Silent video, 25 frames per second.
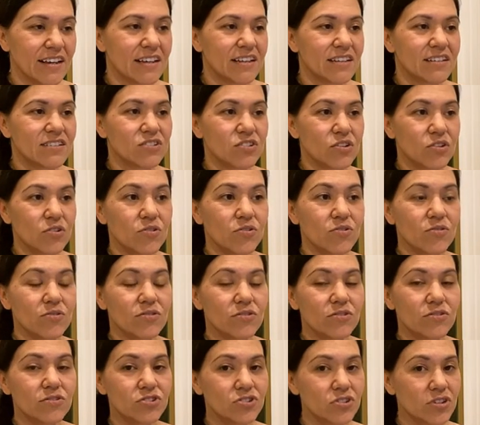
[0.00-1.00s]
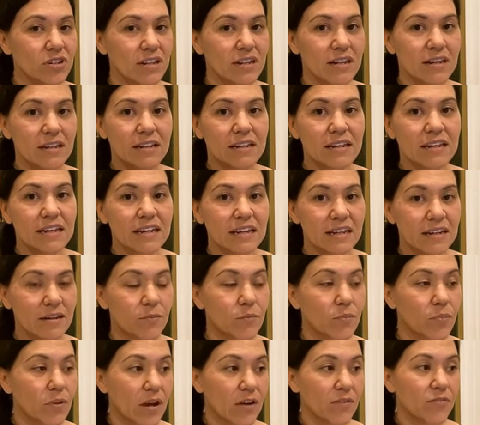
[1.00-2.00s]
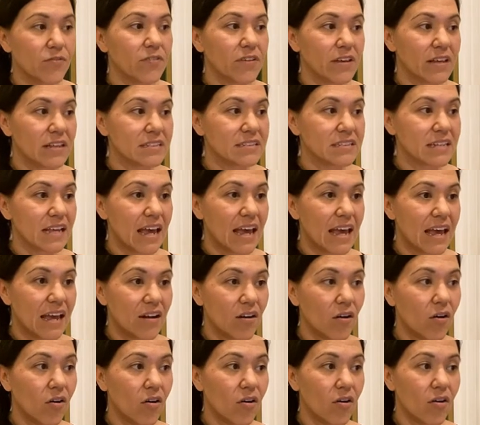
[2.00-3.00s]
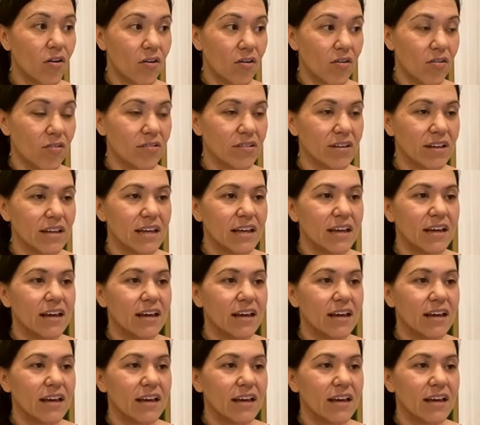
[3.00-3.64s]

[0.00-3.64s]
So you shouldn't need breakfast at all.